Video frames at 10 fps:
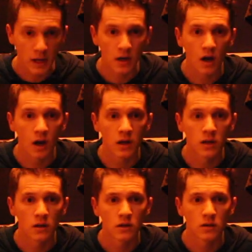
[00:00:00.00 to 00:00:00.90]
my god.
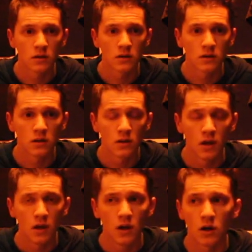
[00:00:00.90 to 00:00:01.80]

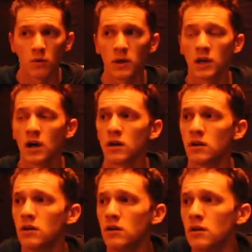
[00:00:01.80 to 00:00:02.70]
Oh my god.
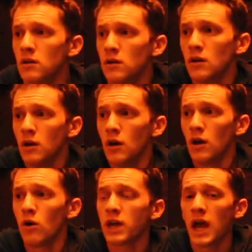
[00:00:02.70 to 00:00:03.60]

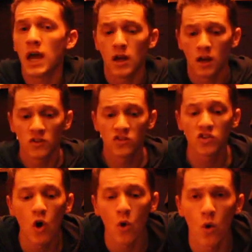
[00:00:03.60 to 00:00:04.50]
Okay,
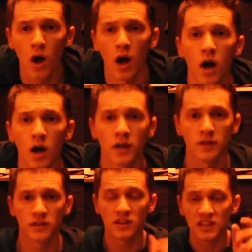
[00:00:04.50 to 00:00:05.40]
so,
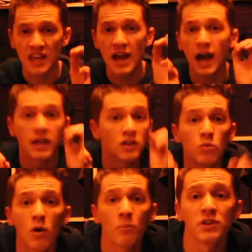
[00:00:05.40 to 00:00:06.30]
uh, yeah, you won't